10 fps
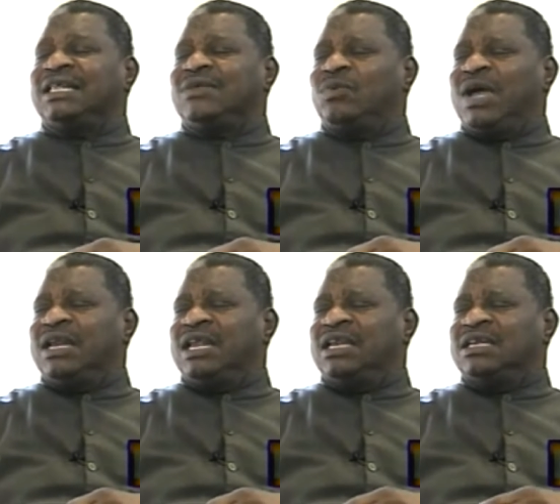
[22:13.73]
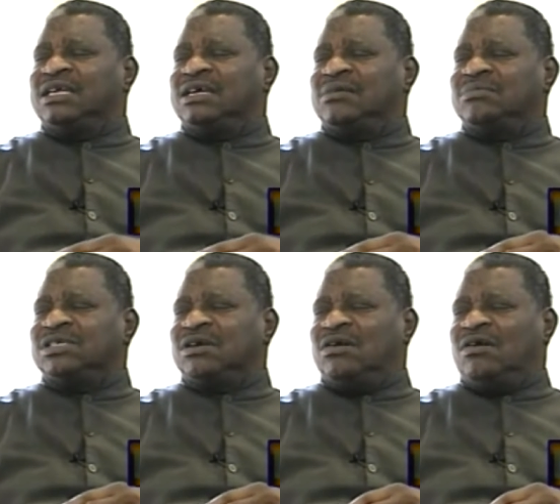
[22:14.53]
when in
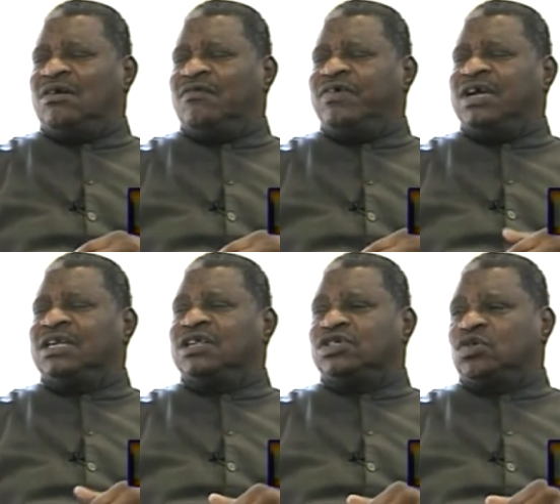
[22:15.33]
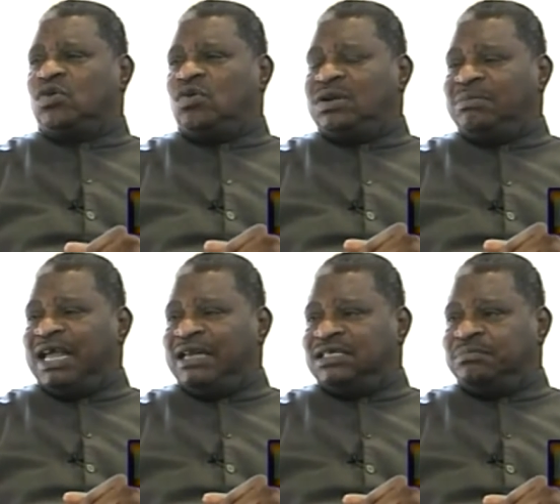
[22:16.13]
terms of the so-called
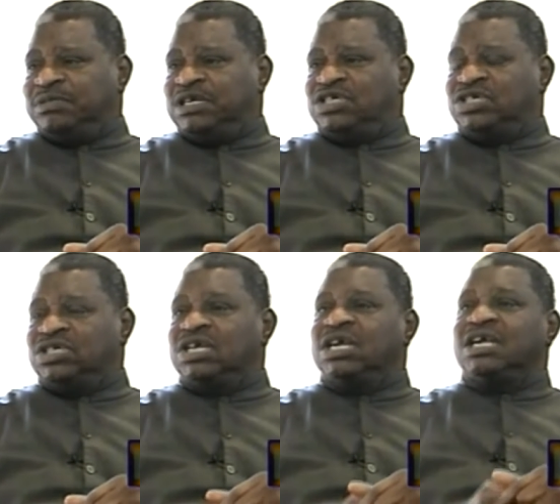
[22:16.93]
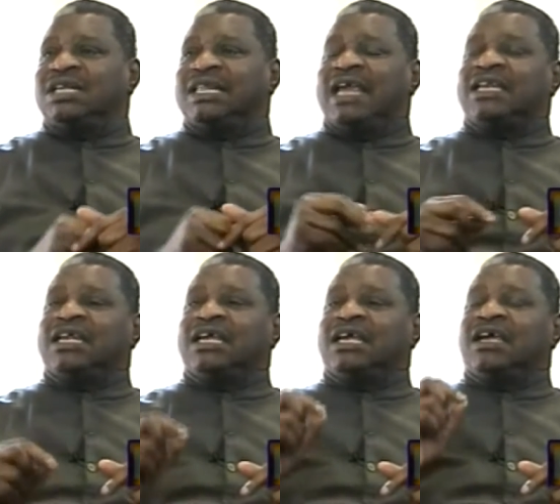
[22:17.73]
emancipation, that
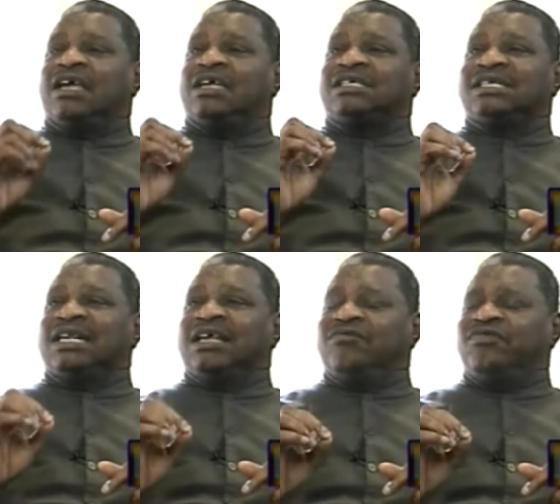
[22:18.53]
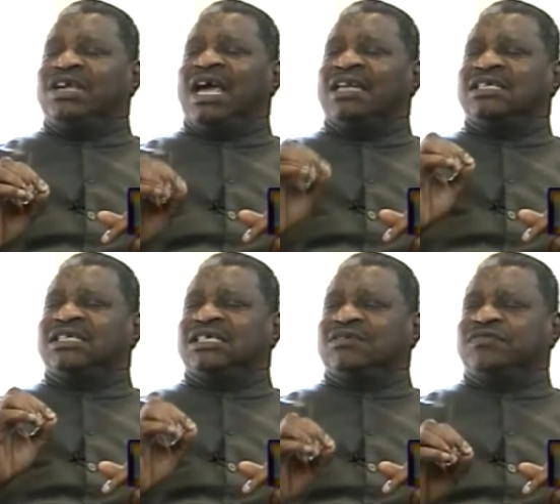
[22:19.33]
slavery and
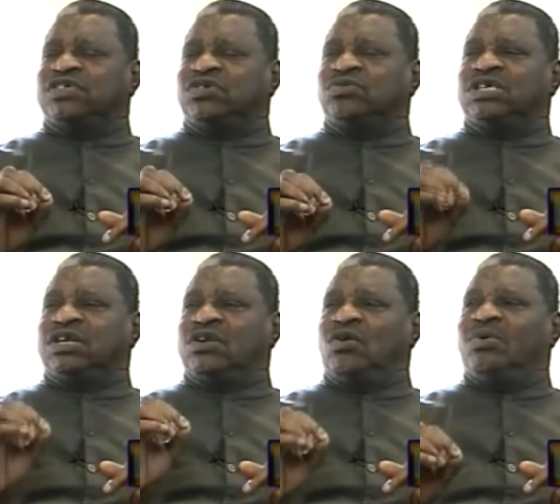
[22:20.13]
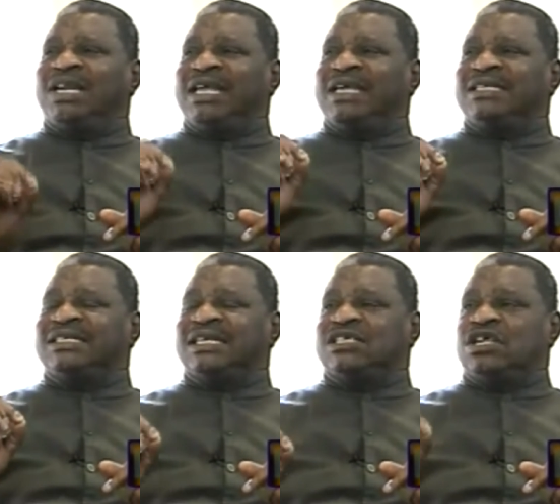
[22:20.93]
servitude can only
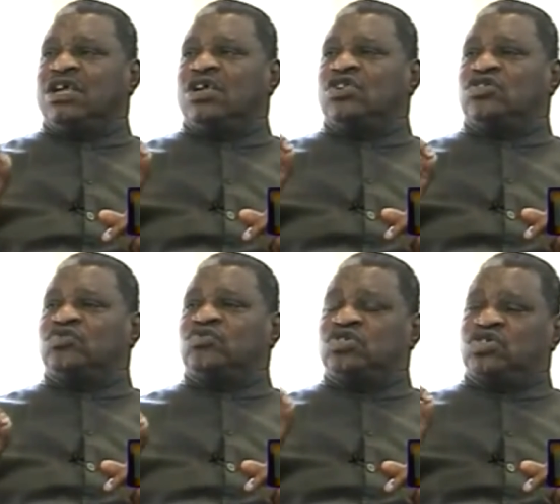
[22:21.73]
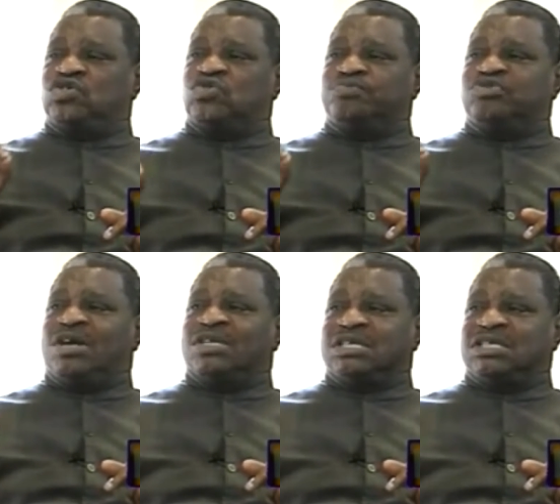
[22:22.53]
exist through the due
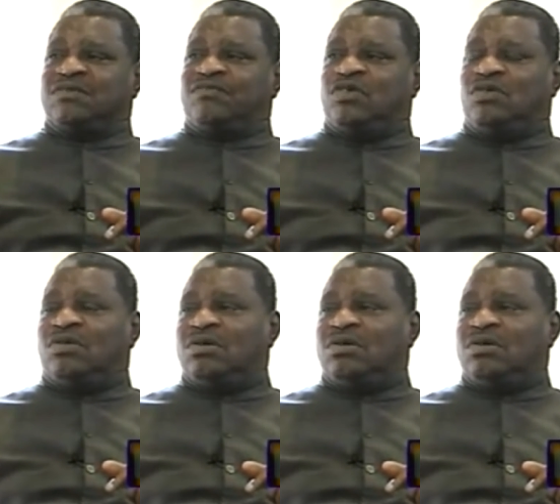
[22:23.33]
process of law.